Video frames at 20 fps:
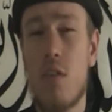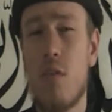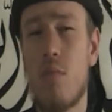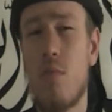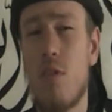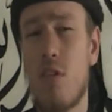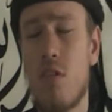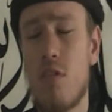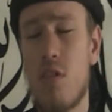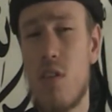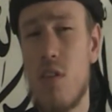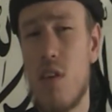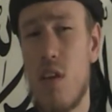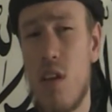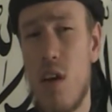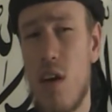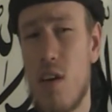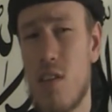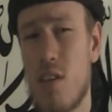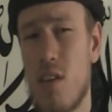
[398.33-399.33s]
democracy
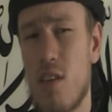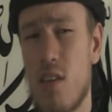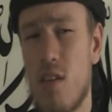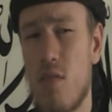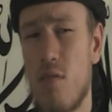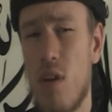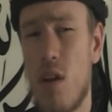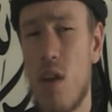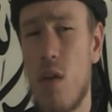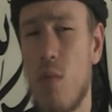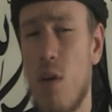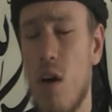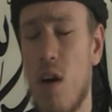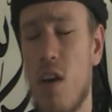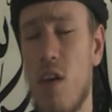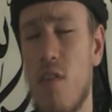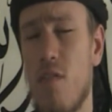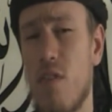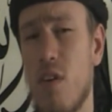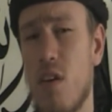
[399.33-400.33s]
and ask, is it really
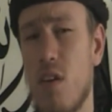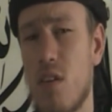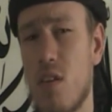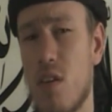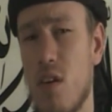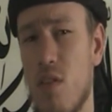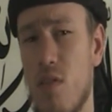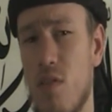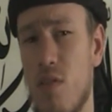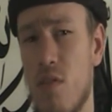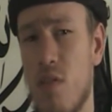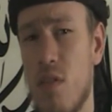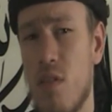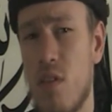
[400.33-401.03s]
working for yourself?